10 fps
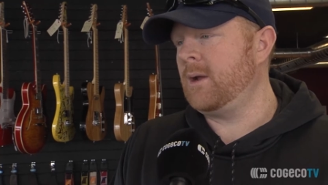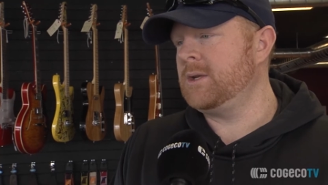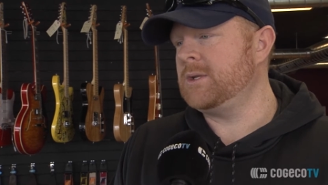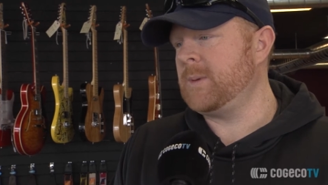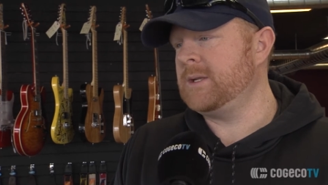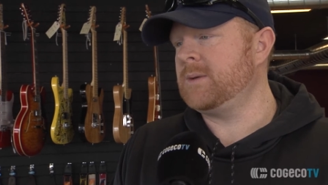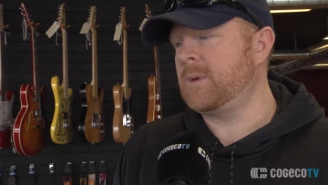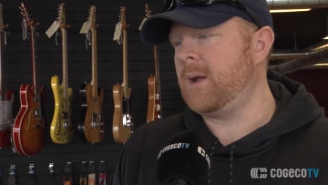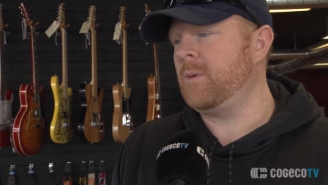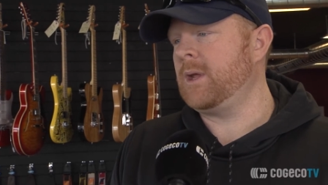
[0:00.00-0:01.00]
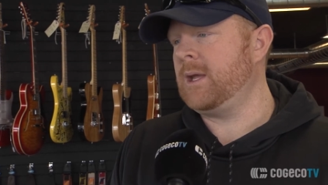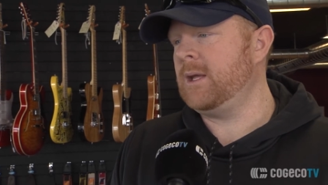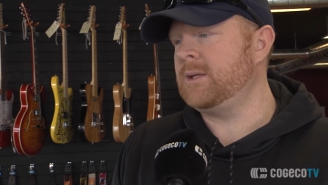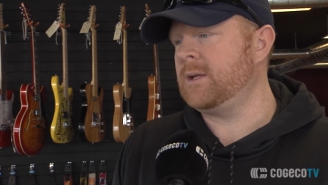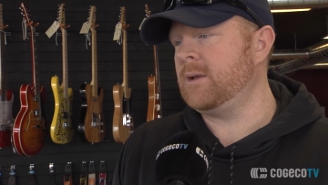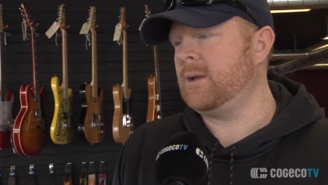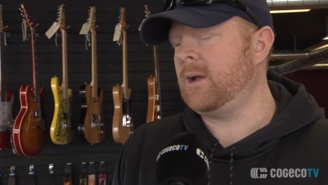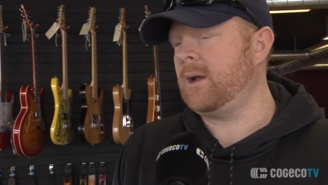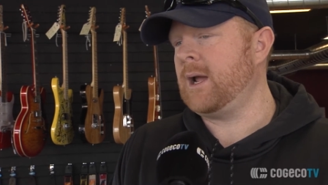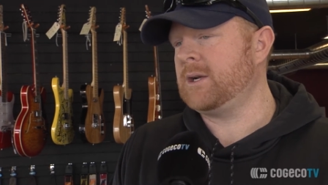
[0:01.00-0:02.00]
to spend some time with the kids and
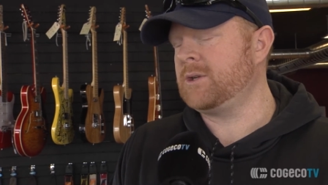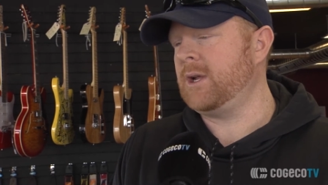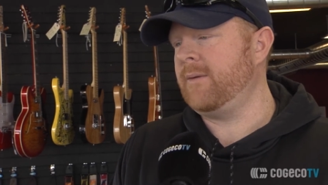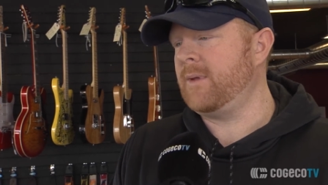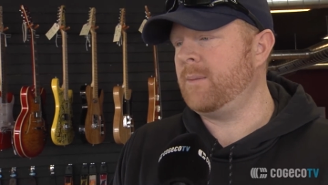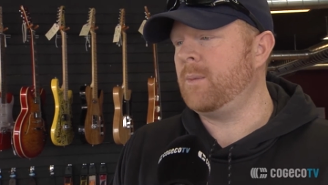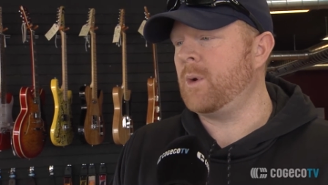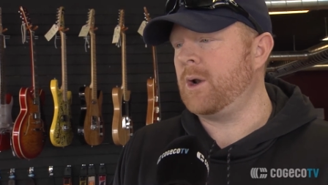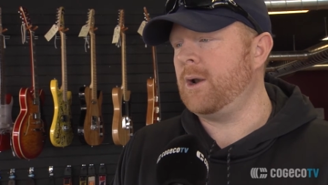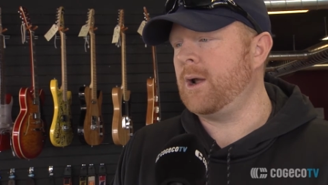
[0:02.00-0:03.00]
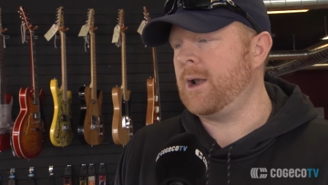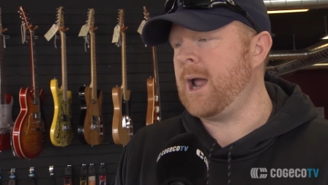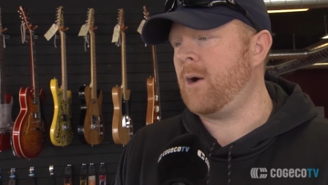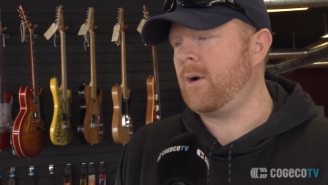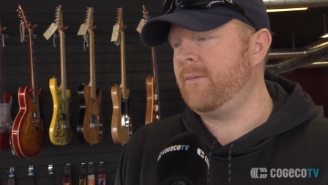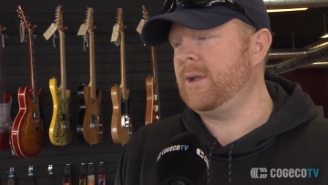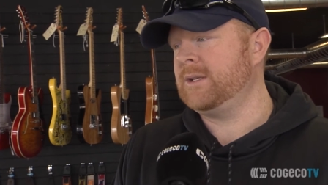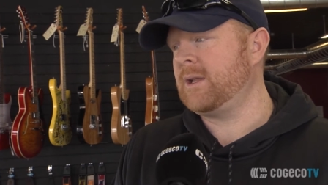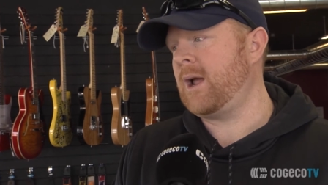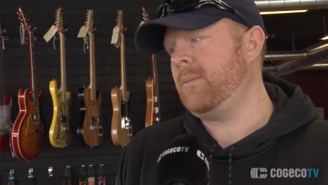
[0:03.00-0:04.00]
actually give them about an hour of
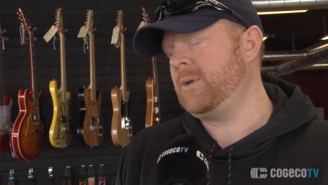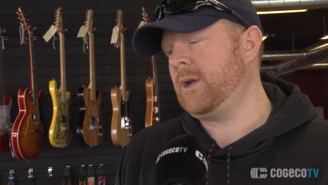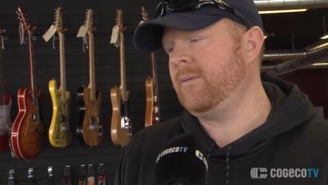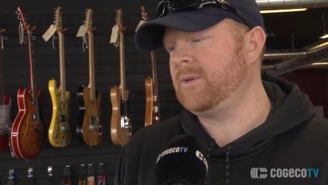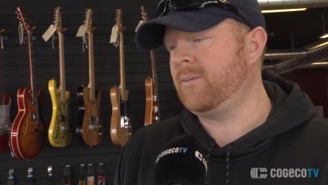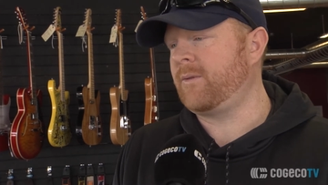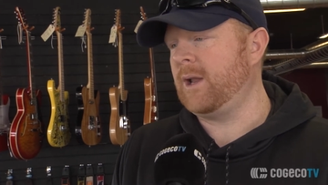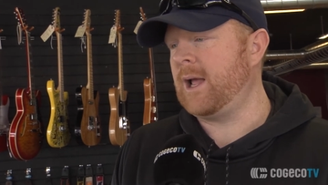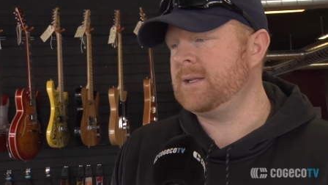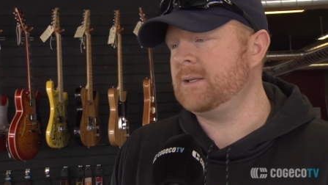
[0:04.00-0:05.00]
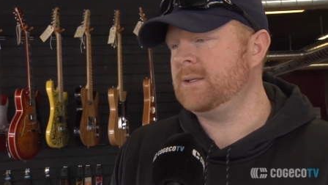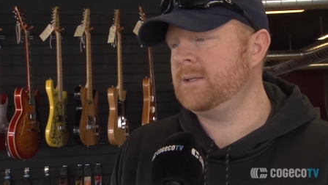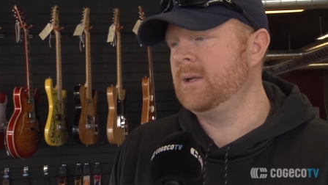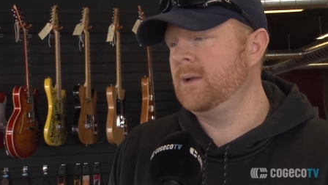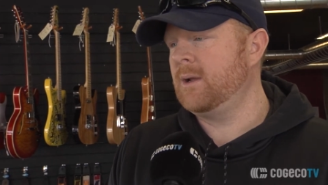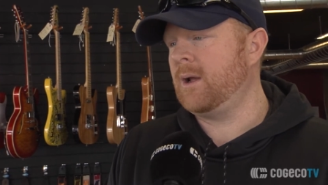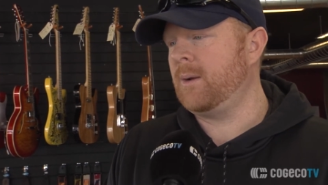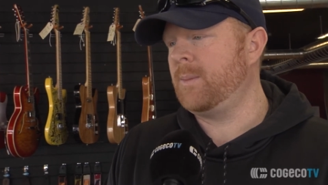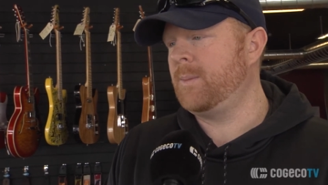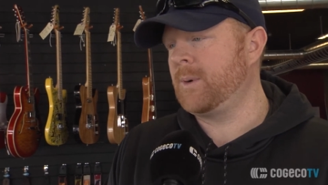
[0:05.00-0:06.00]
his time to give some free lessons
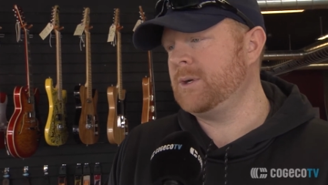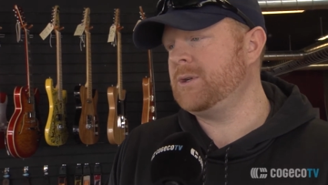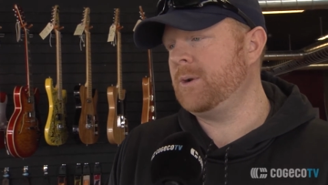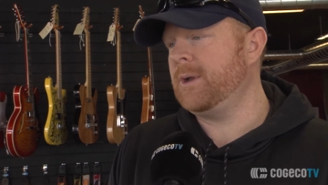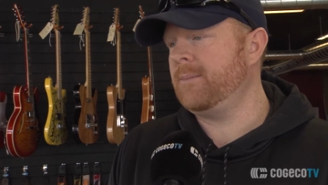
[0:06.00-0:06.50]
per student.